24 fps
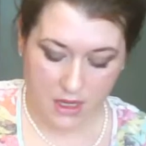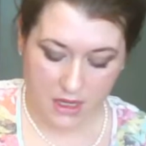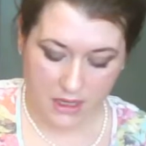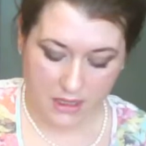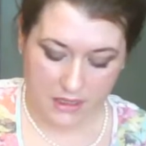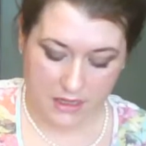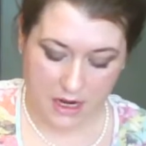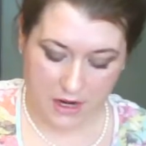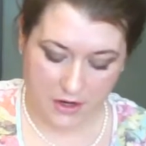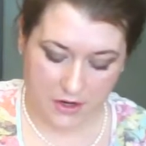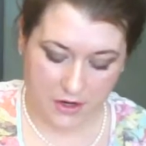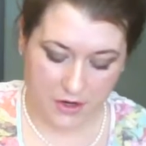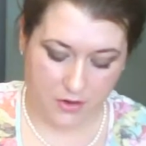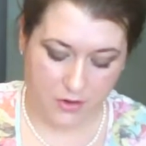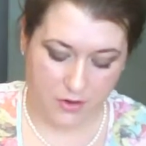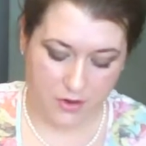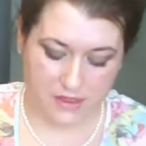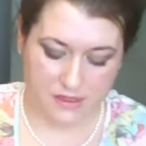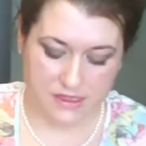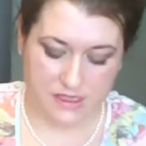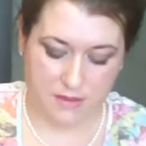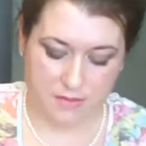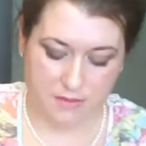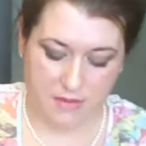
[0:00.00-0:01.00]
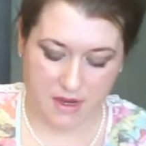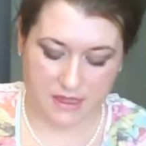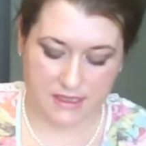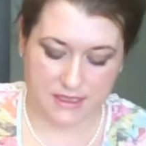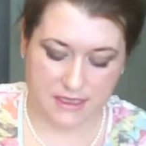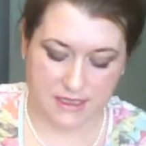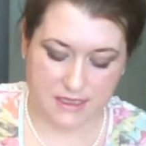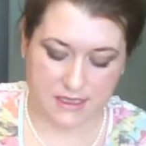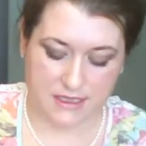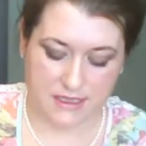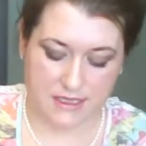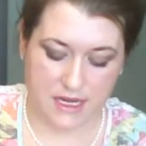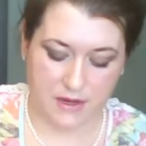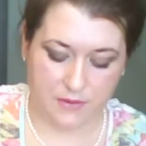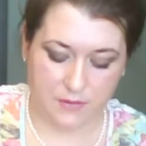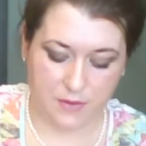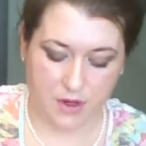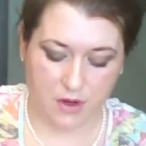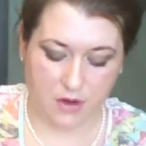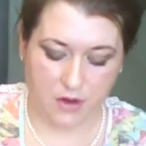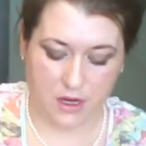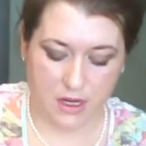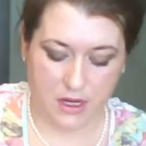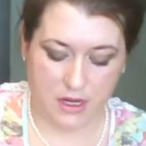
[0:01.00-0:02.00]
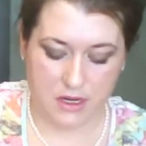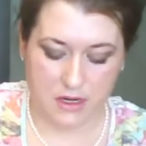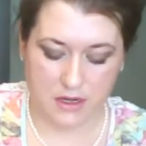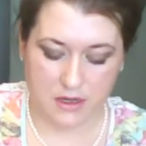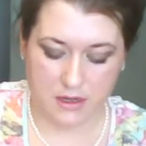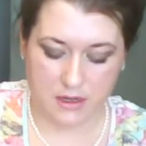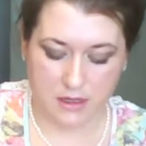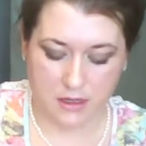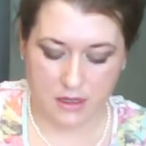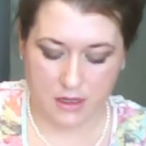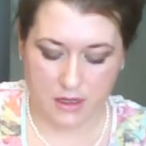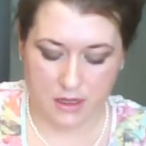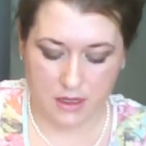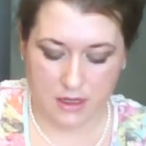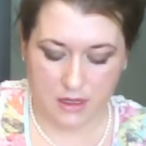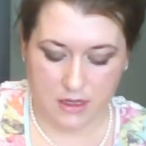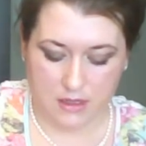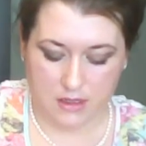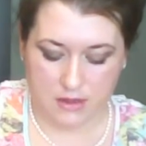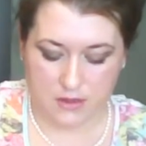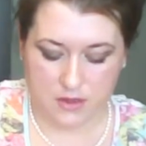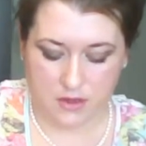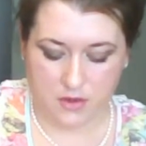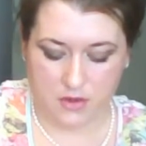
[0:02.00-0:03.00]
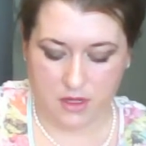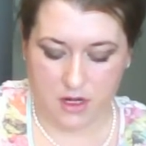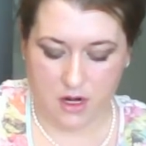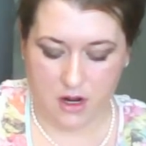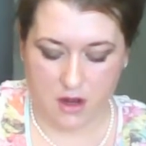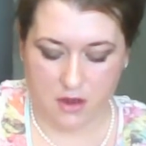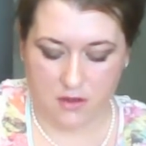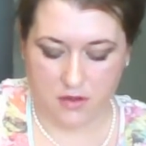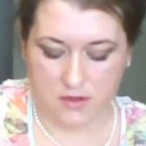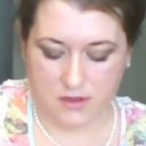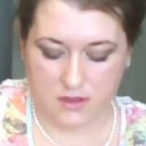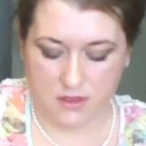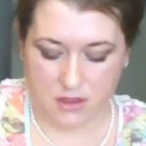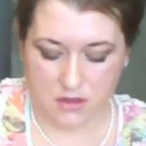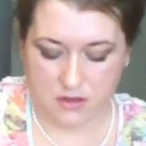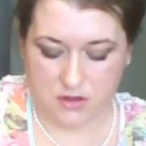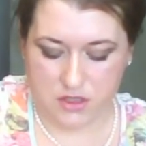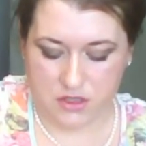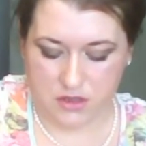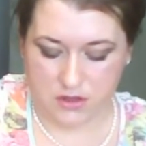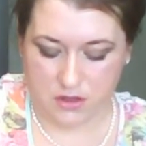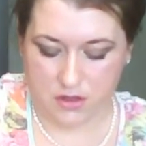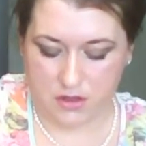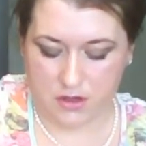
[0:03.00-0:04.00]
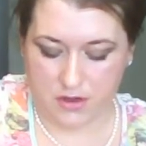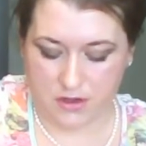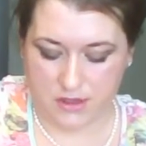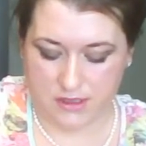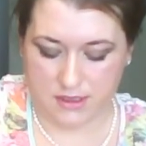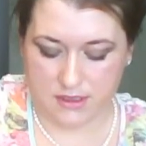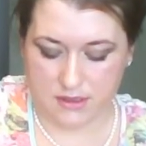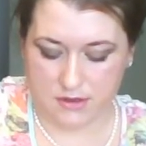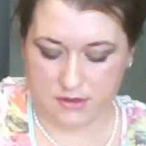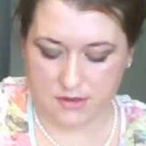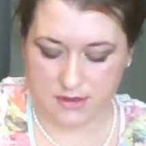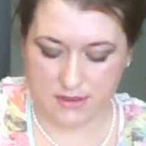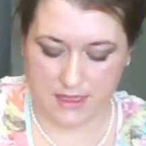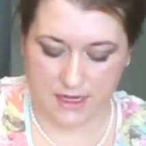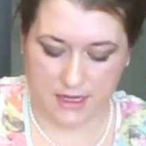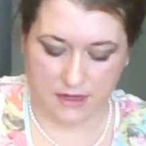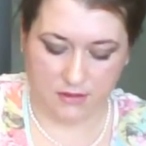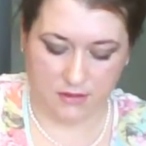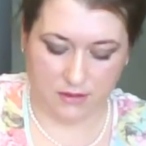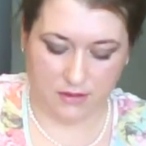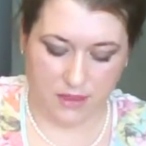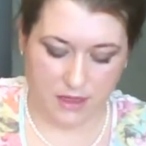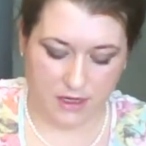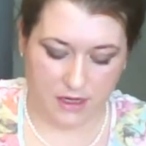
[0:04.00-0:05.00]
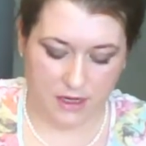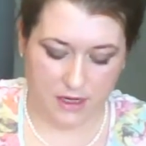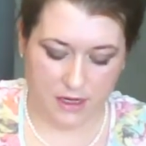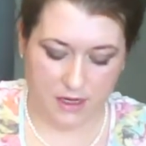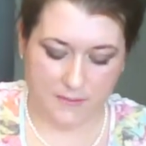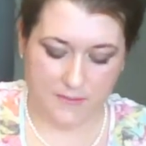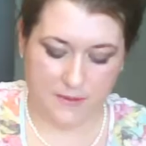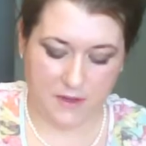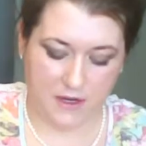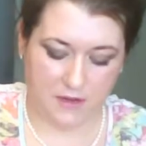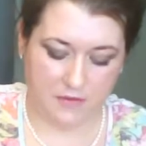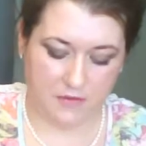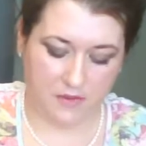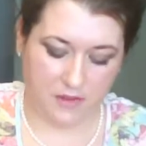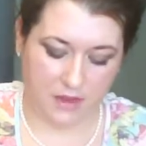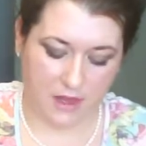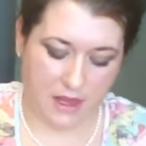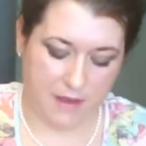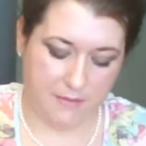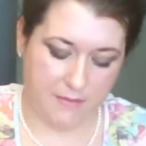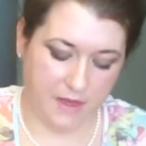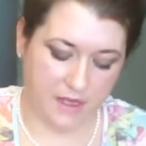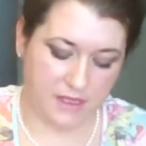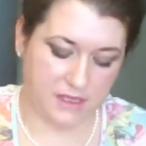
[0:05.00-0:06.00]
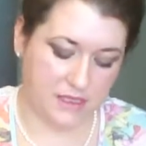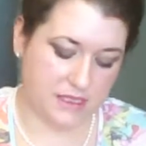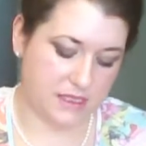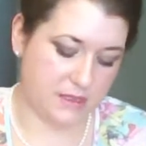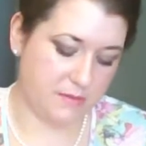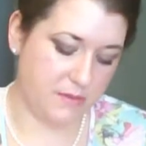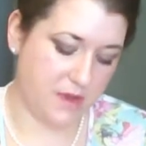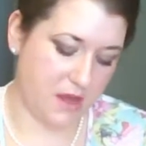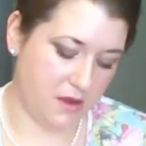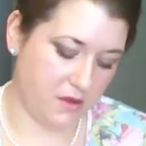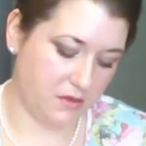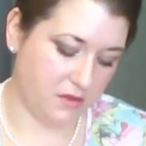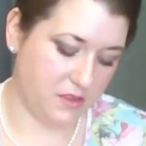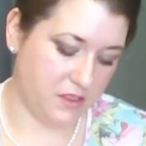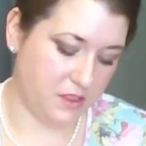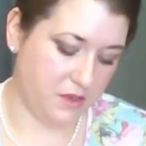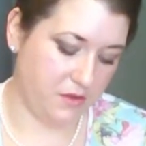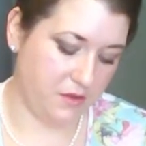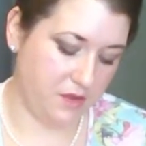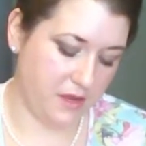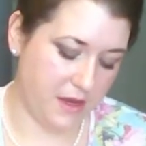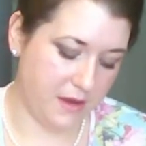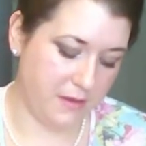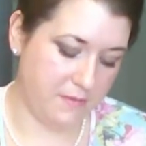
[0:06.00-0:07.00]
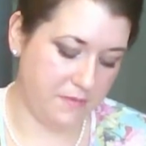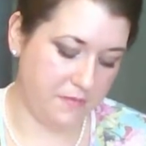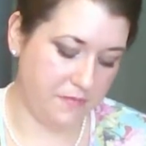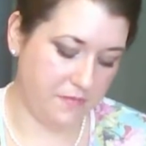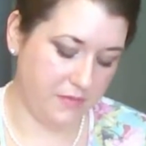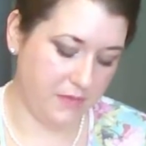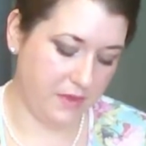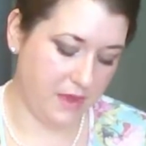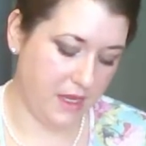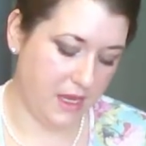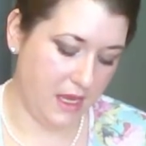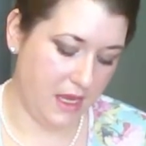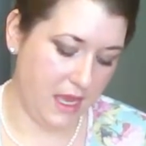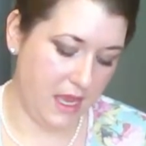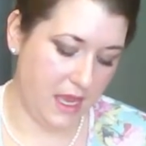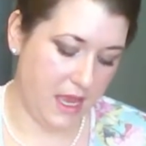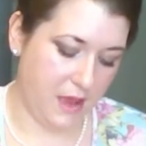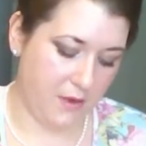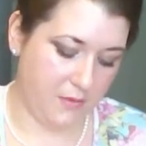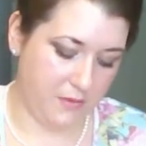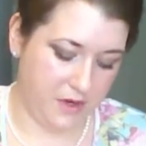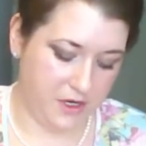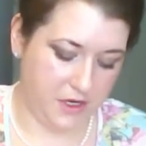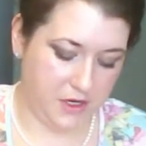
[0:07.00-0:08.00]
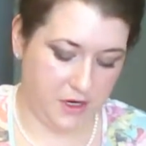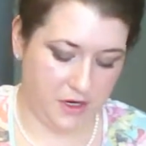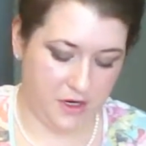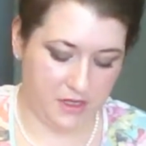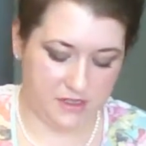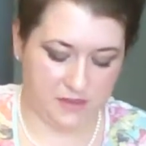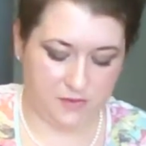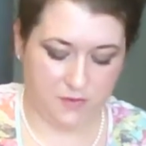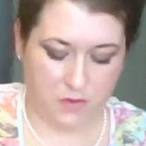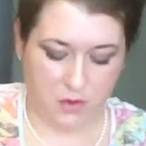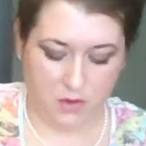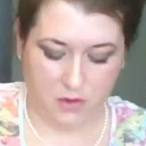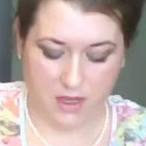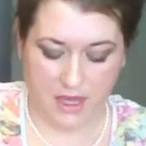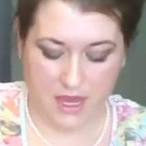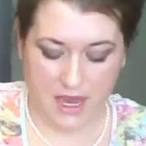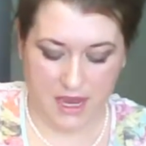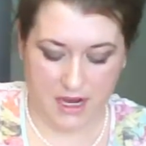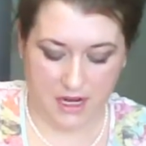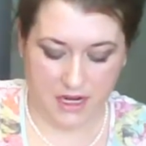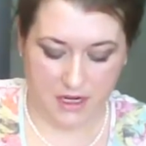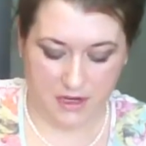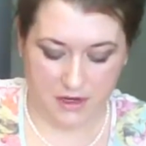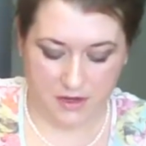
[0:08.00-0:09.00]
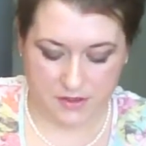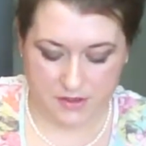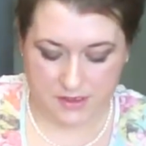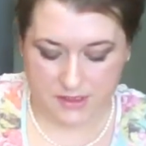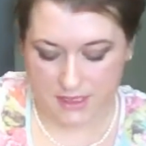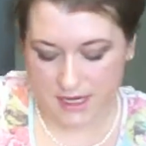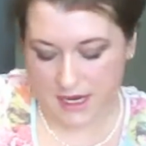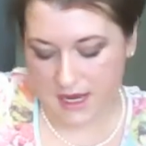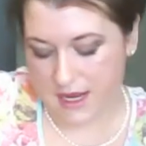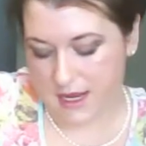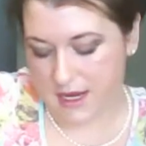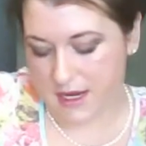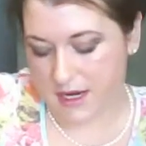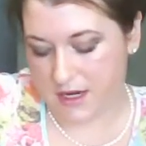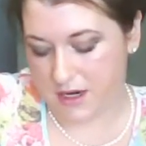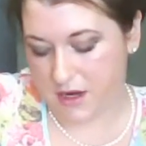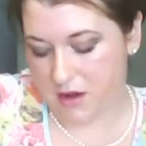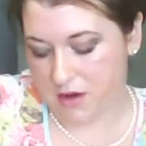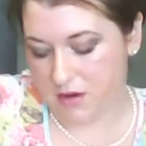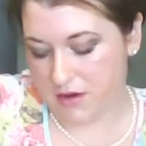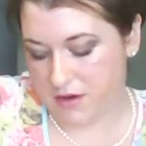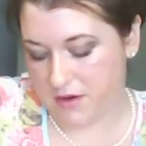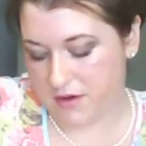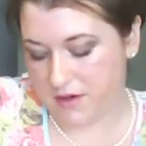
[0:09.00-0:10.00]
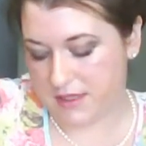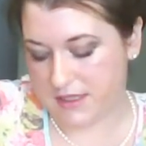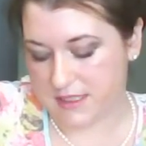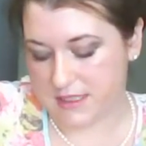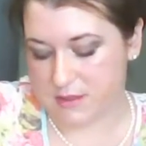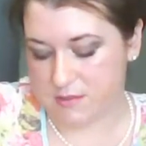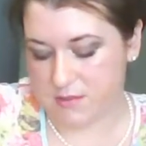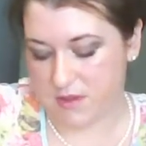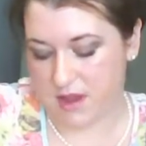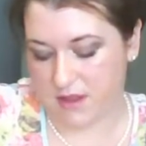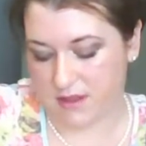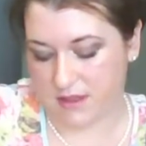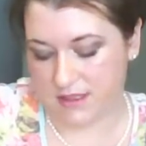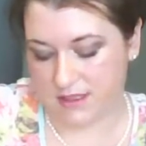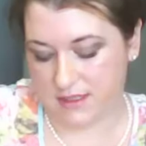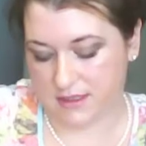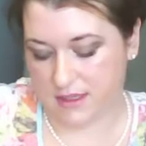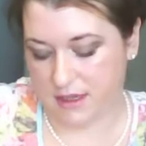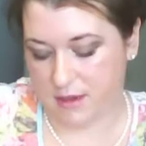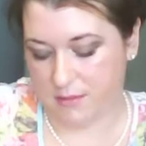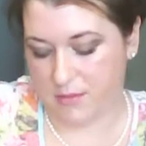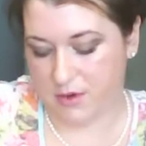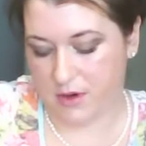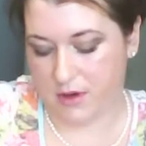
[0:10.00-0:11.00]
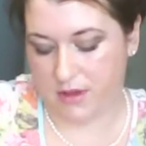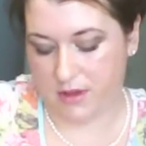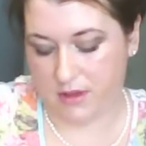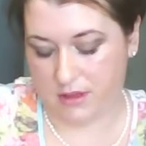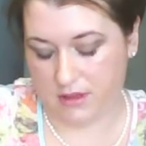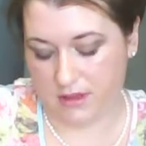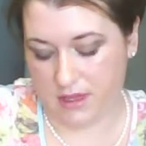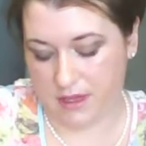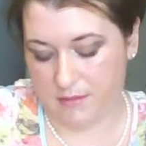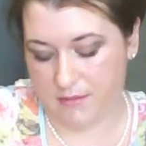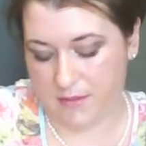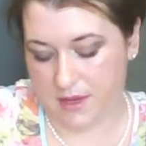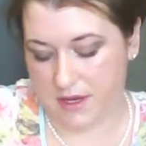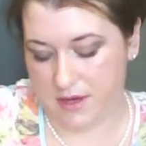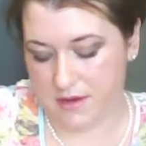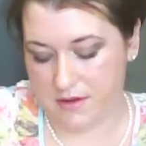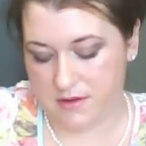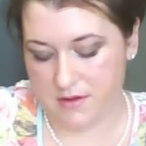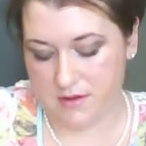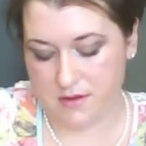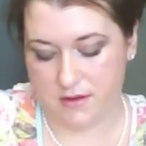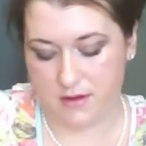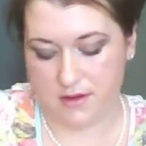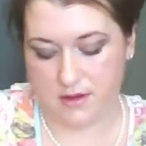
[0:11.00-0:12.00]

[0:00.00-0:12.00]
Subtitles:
Now you're going to mix this in real good so that all those little sugar crystals get a little bit of lemon smell to them. And when you're exfoliating your skin and all you can smell is lemon,